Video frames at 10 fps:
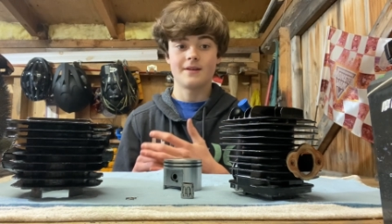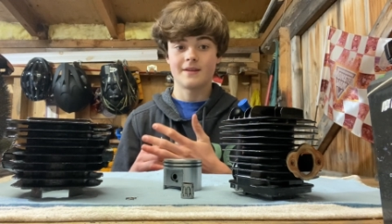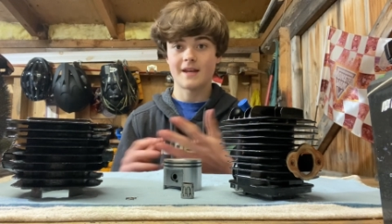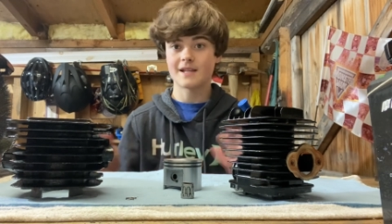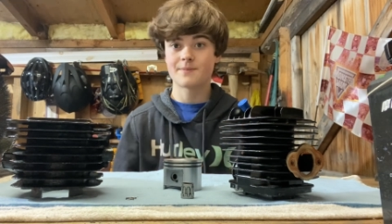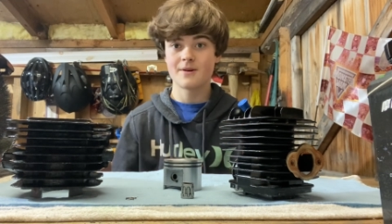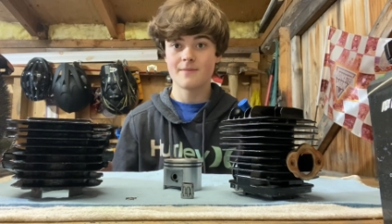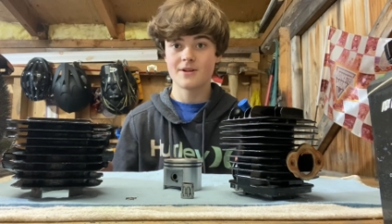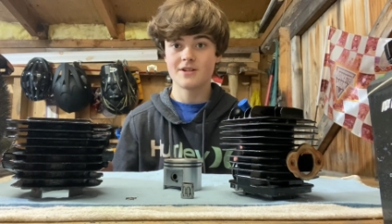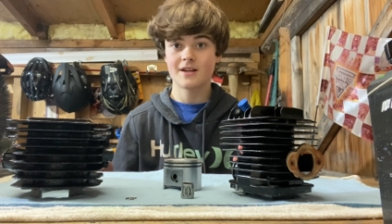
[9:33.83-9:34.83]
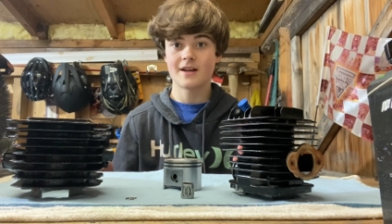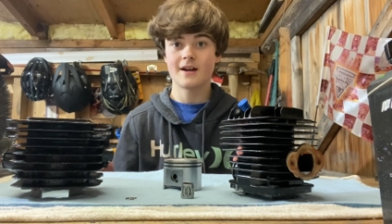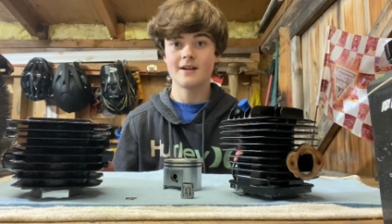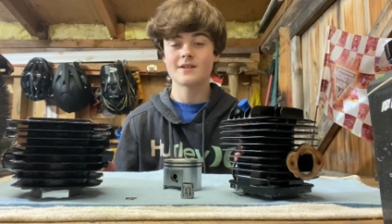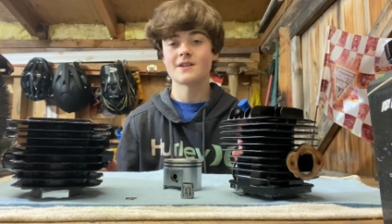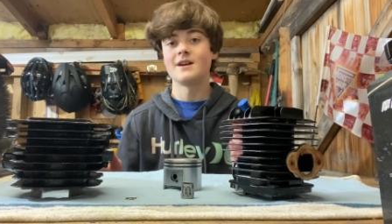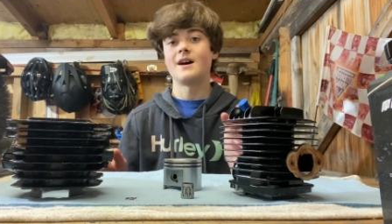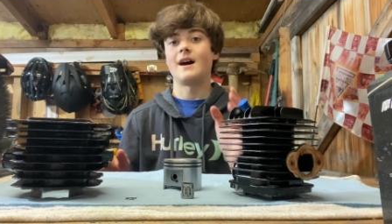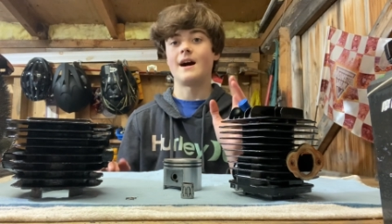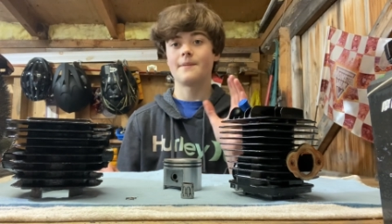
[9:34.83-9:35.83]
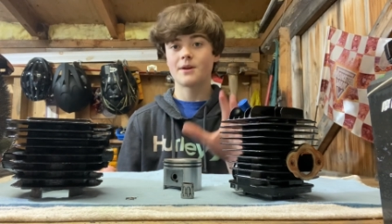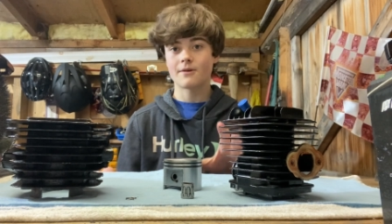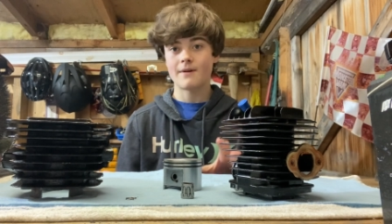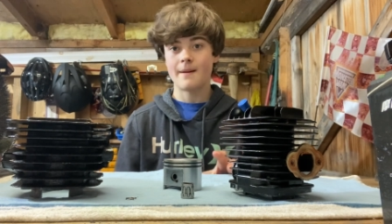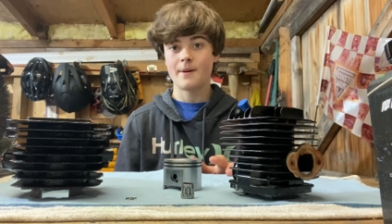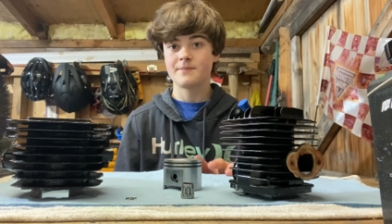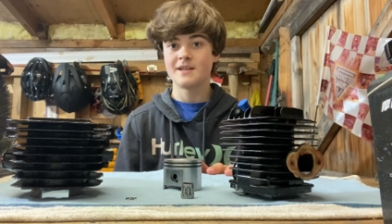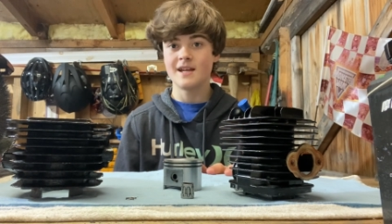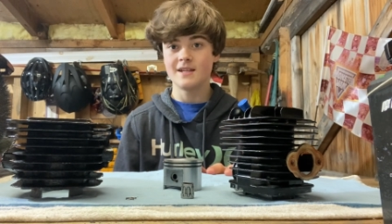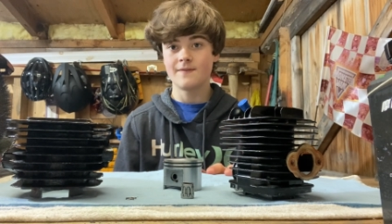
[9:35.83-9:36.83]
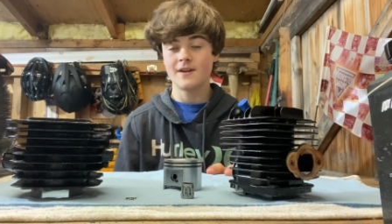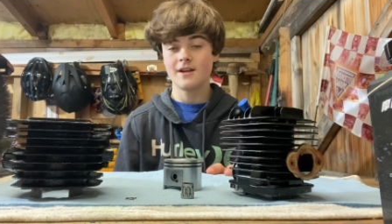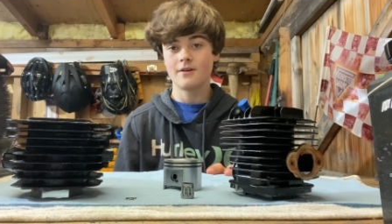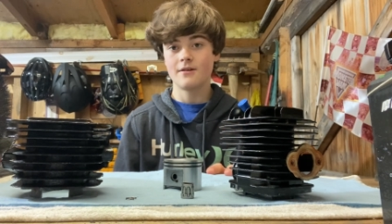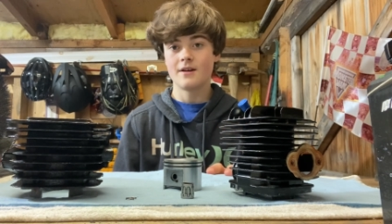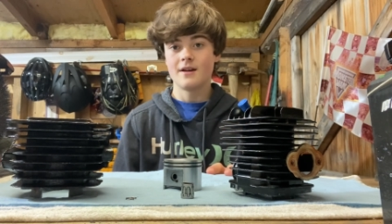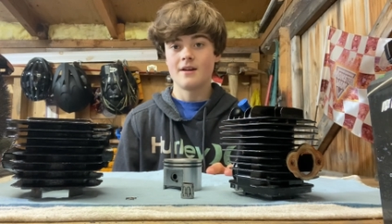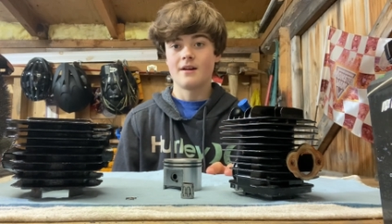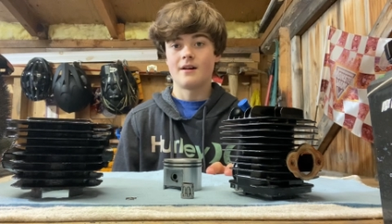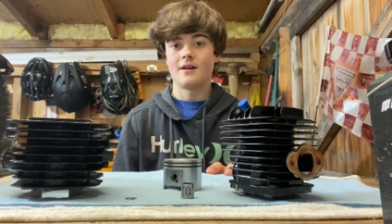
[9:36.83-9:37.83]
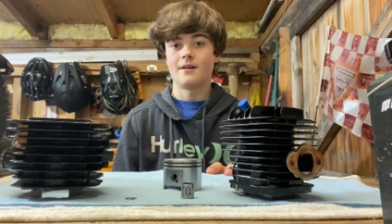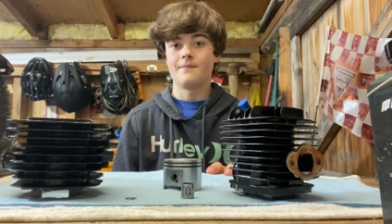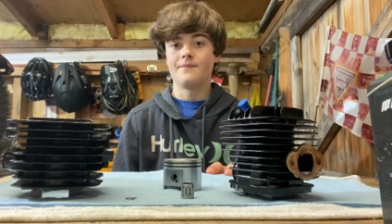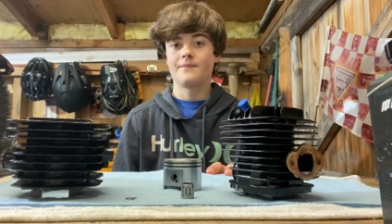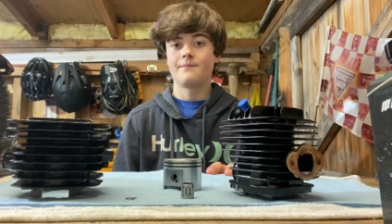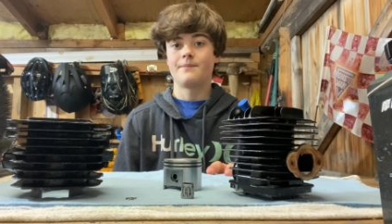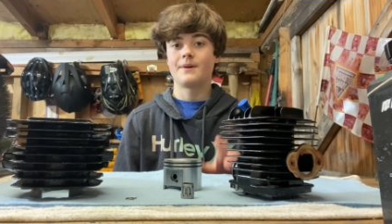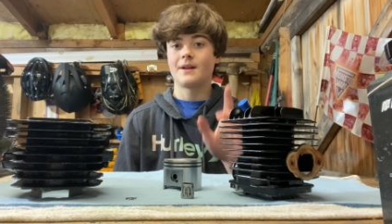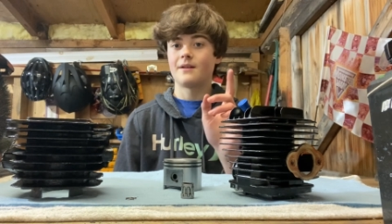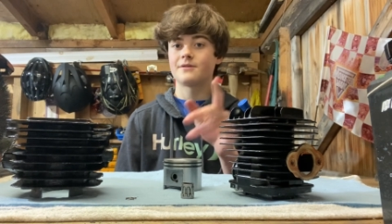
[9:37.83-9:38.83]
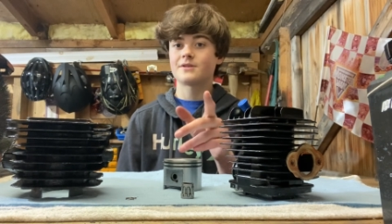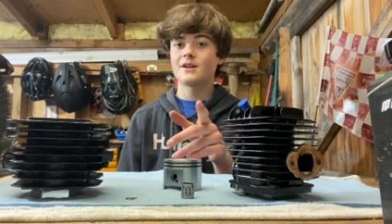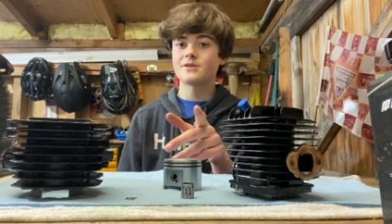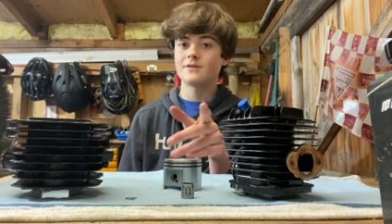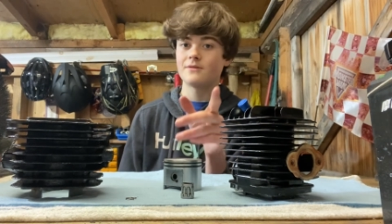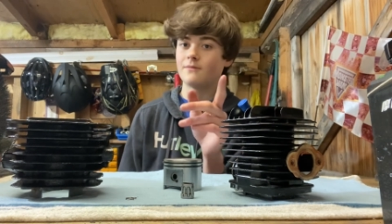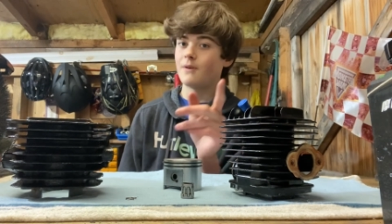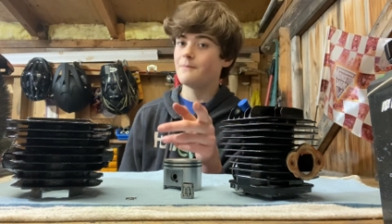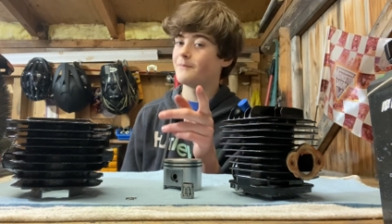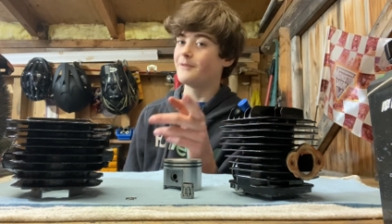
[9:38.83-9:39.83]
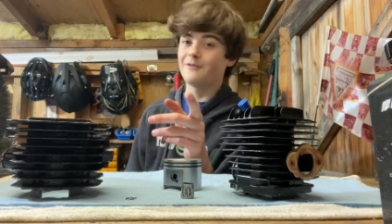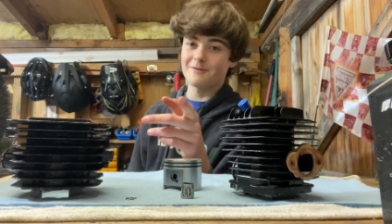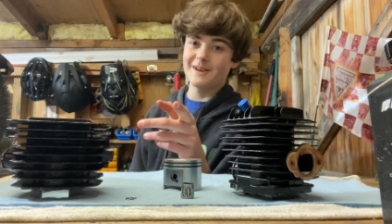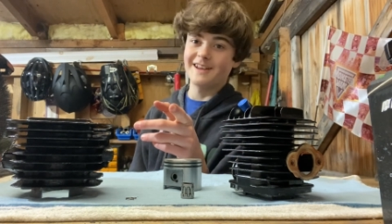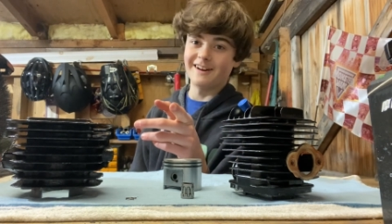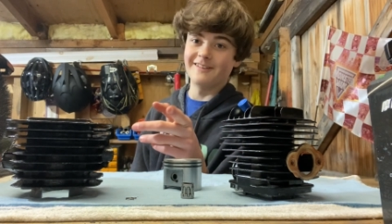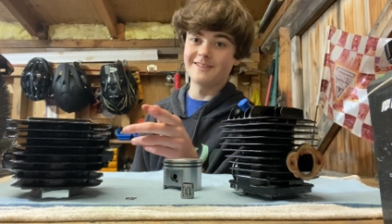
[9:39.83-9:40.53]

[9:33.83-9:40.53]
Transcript: that's pretty much it, guys. I'm going to wrap up today's video. Um, but there's also one, before we go,